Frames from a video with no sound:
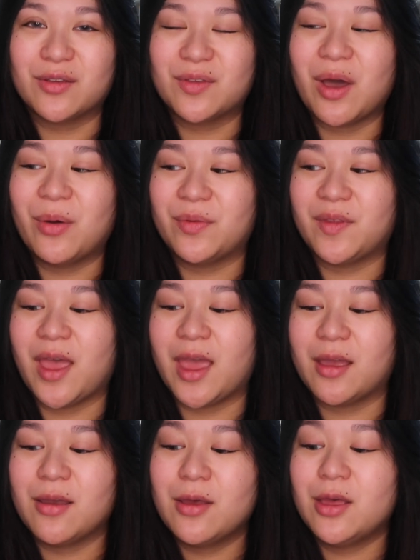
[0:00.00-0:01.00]
So I was
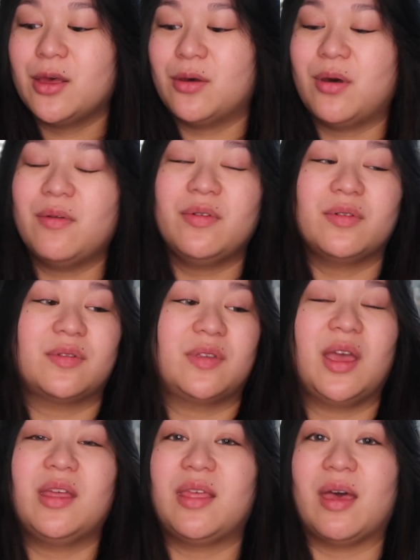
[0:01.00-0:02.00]
like, whoever
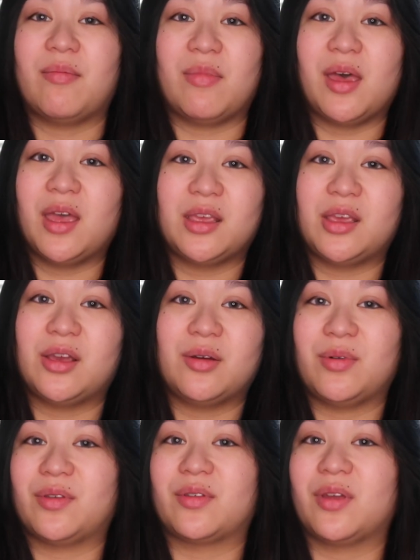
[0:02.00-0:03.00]
said that my year
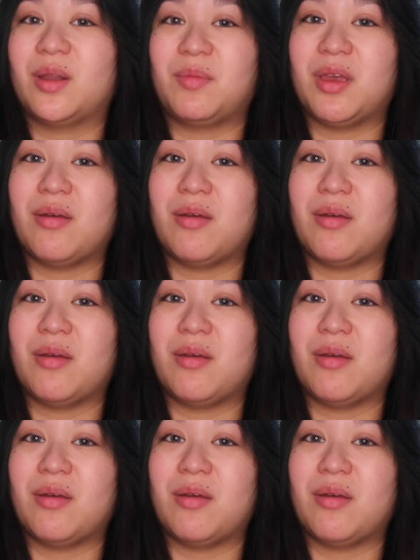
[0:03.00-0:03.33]
was going to be